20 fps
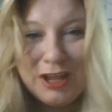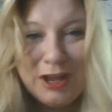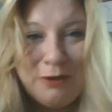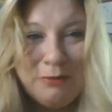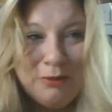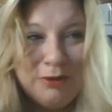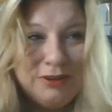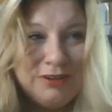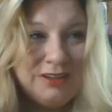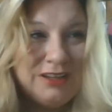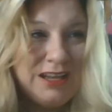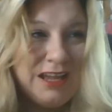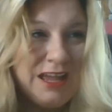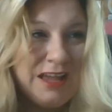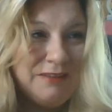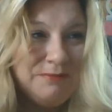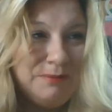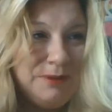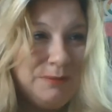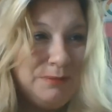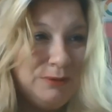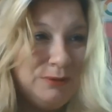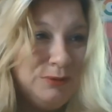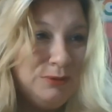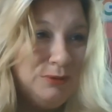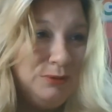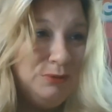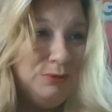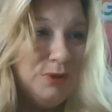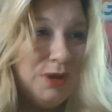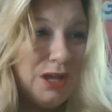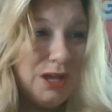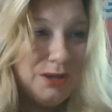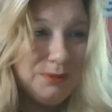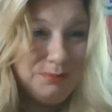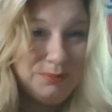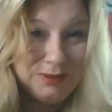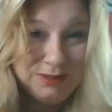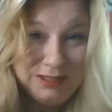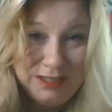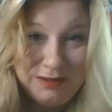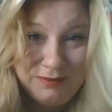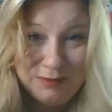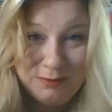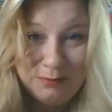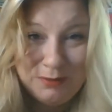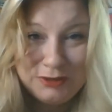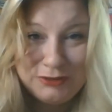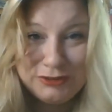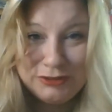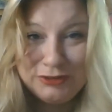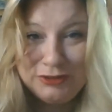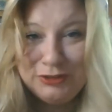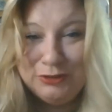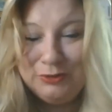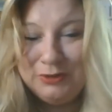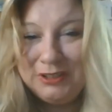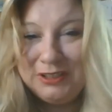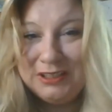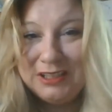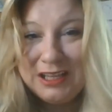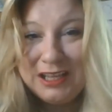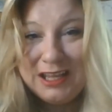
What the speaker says: We're going to have people who believe in what you're doing